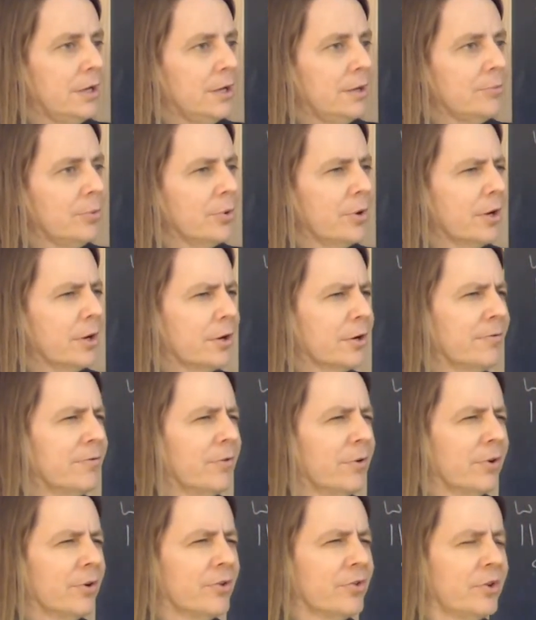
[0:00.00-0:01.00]
We've got to
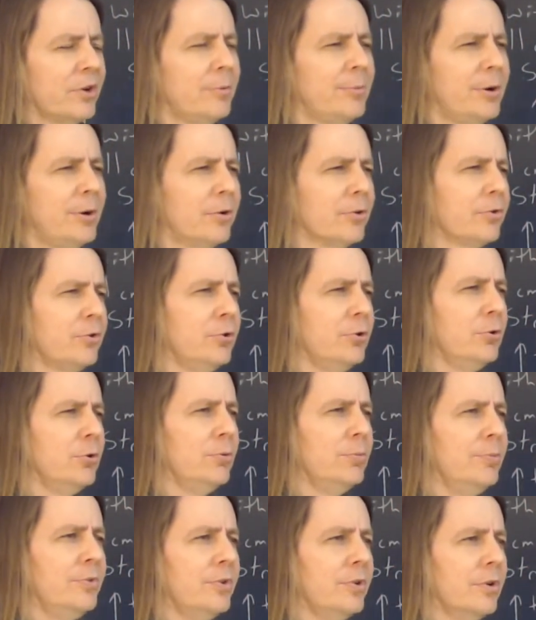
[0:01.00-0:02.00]
convert centimeters
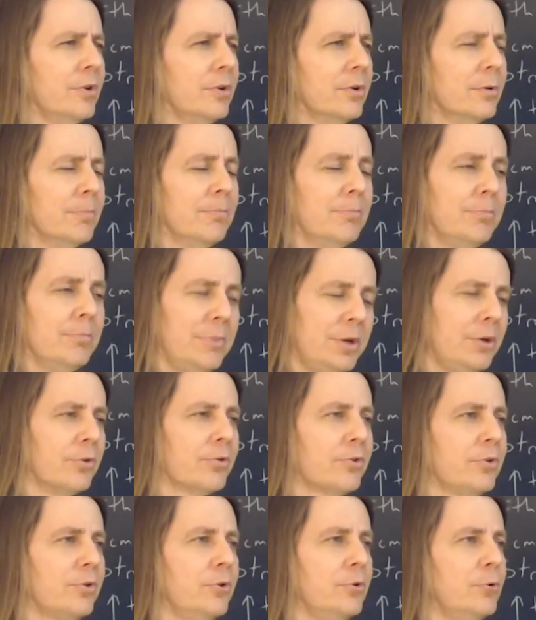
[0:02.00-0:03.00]
cubed to meters
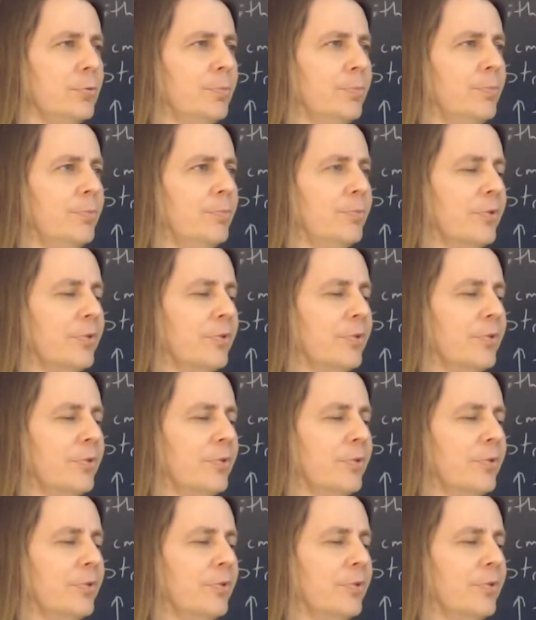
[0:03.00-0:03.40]
cubed,